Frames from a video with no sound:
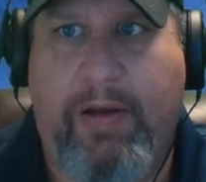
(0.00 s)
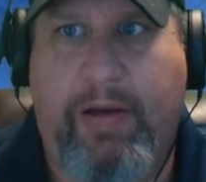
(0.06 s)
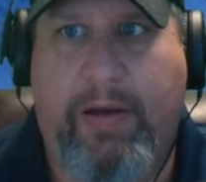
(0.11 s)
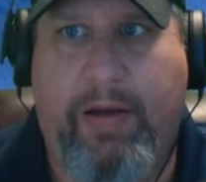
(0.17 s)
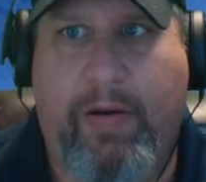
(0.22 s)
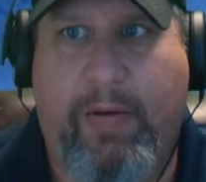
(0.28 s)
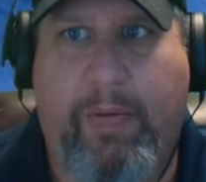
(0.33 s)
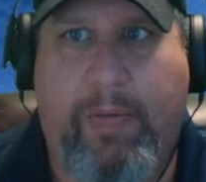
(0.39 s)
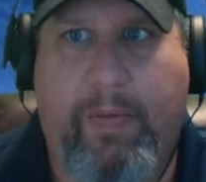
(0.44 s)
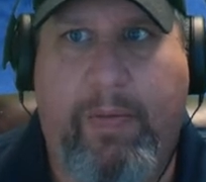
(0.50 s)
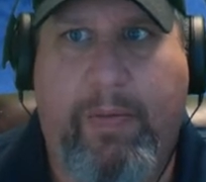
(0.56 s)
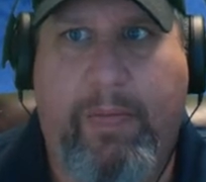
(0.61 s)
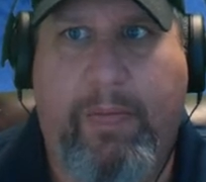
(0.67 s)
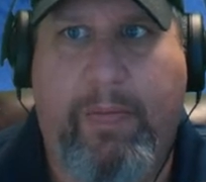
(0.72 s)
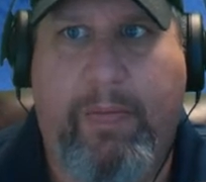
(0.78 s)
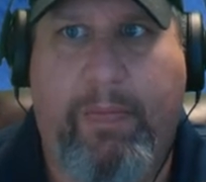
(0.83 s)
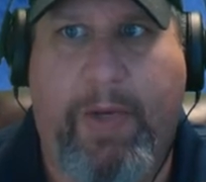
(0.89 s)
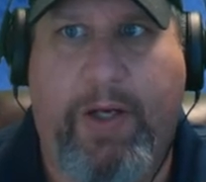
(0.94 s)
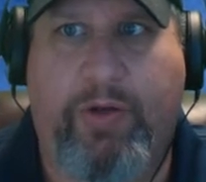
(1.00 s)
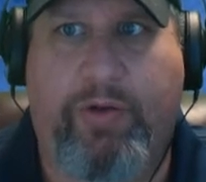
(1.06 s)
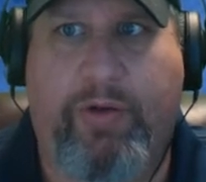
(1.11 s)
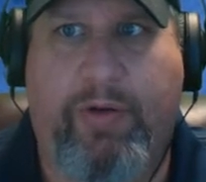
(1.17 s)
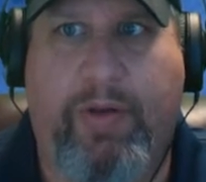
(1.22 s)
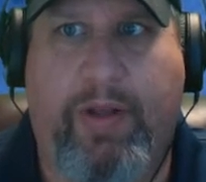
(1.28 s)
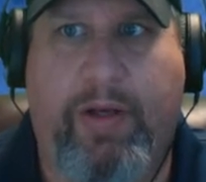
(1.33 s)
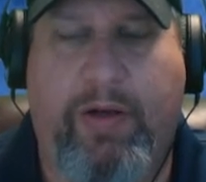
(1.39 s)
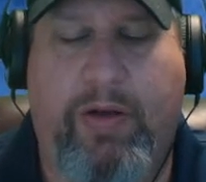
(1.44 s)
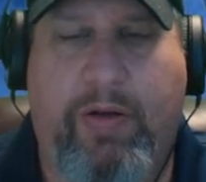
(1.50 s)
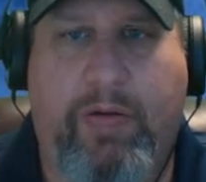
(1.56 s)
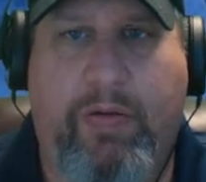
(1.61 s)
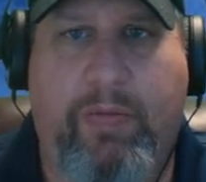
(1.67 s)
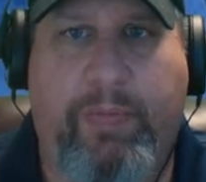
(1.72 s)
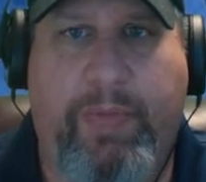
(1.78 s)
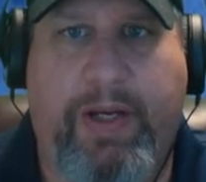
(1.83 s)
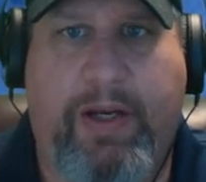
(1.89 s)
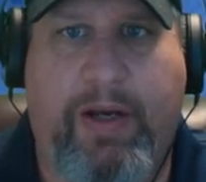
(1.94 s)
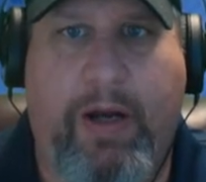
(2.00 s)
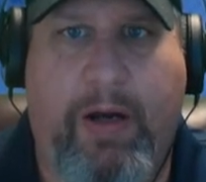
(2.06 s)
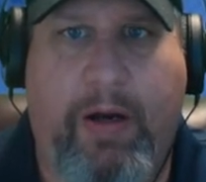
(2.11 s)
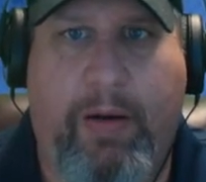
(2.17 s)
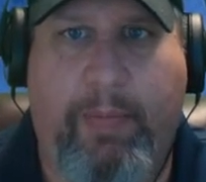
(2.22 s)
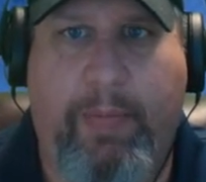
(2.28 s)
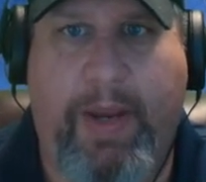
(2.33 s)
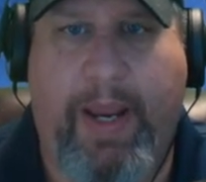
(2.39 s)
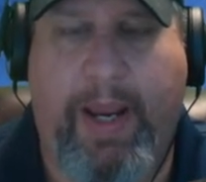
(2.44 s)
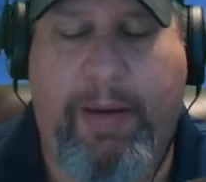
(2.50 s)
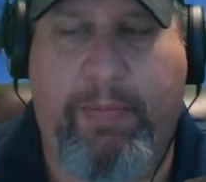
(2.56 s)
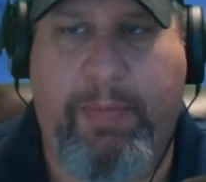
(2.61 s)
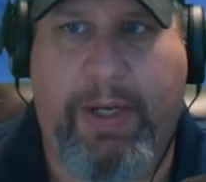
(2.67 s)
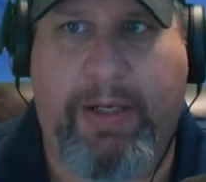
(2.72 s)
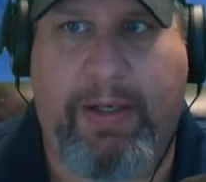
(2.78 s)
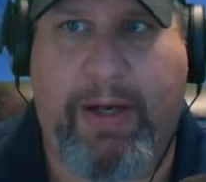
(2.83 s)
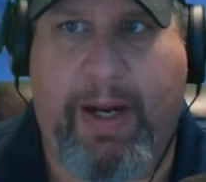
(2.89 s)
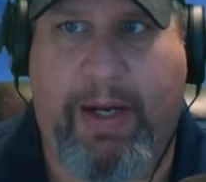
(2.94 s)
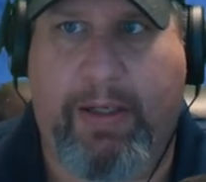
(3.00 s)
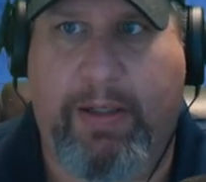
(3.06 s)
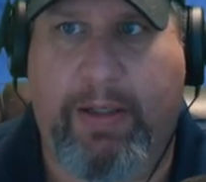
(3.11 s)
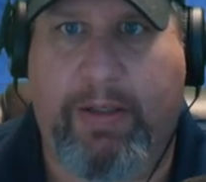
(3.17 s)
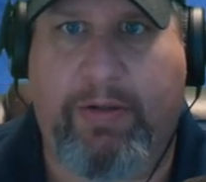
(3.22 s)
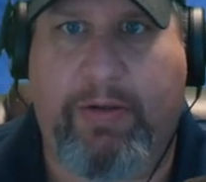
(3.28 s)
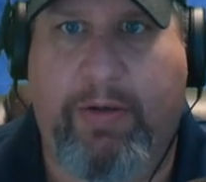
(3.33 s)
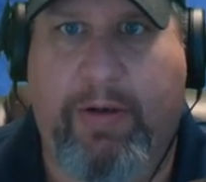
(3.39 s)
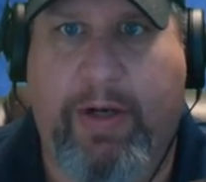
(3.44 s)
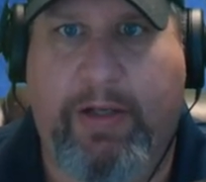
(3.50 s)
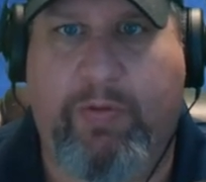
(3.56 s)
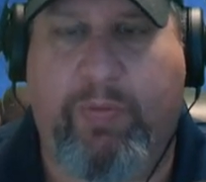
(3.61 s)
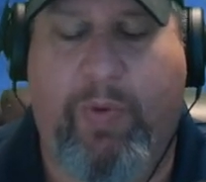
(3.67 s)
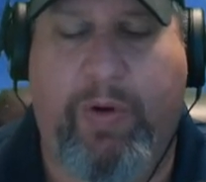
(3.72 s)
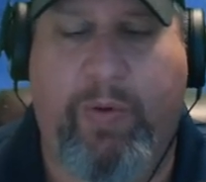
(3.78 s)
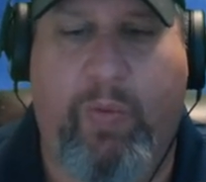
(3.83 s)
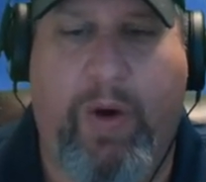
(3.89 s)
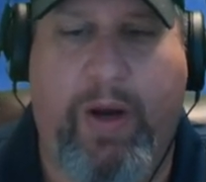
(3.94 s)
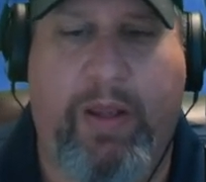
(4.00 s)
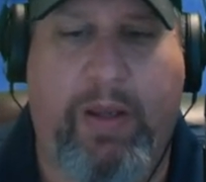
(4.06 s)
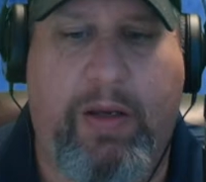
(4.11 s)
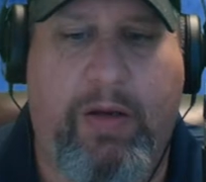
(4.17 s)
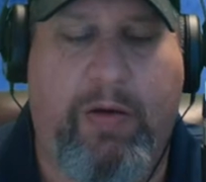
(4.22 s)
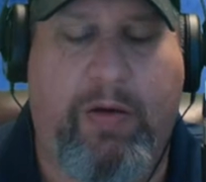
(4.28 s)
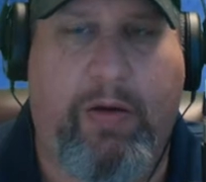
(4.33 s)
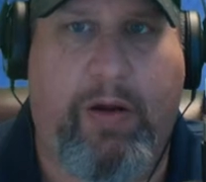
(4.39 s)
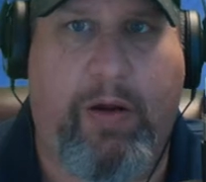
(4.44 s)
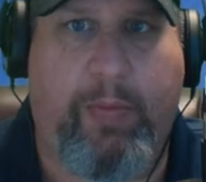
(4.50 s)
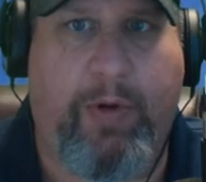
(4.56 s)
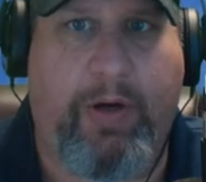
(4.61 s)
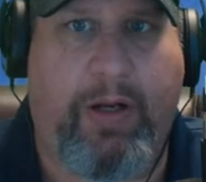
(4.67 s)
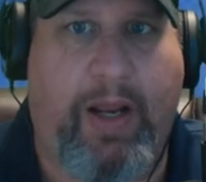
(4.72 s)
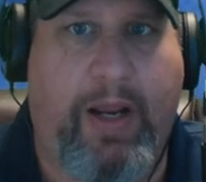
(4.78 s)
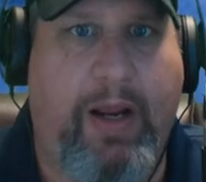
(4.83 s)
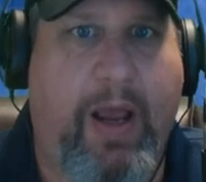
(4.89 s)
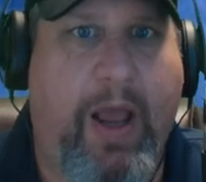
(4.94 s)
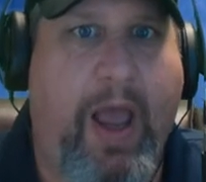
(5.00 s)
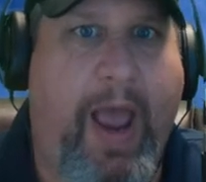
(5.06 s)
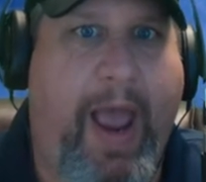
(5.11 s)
you know, make sure that you become a midnight listener. That's one way that you can communicate.